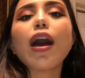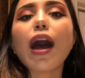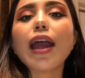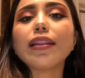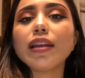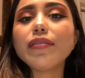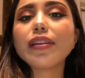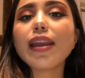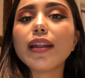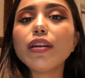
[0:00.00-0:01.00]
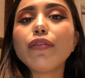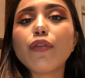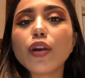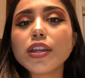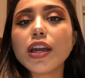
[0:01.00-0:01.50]
i live in
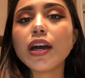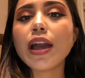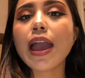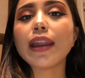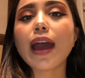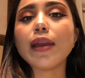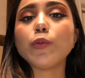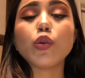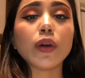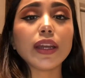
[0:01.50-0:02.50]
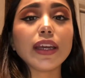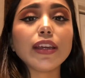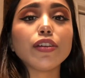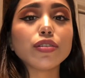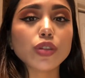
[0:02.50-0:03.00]
california and i am
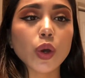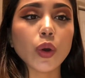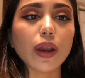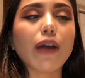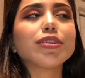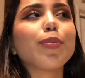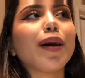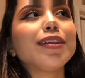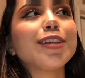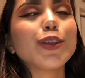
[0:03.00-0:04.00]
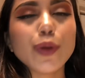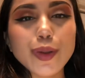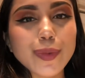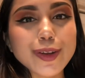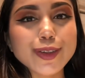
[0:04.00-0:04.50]
20 years old i was about to say
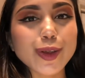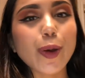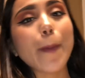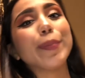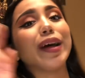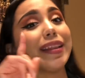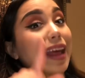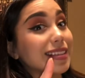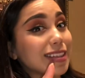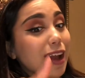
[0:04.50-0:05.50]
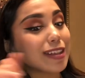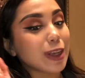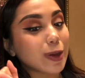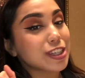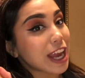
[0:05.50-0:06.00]
21 years old but that's not
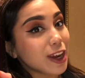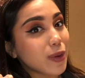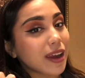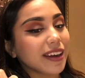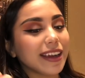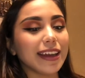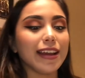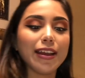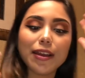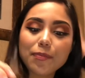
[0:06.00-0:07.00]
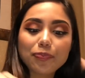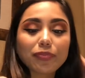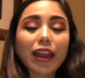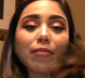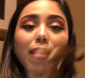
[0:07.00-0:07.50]
till january
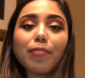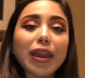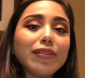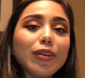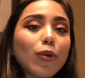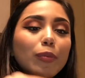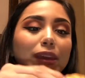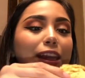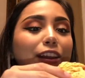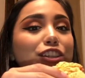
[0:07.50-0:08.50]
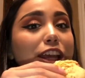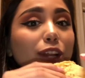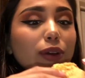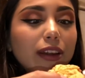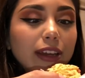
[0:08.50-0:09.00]
and my baby will be here in
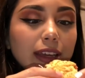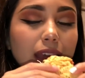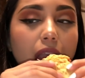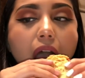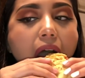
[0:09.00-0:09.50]
january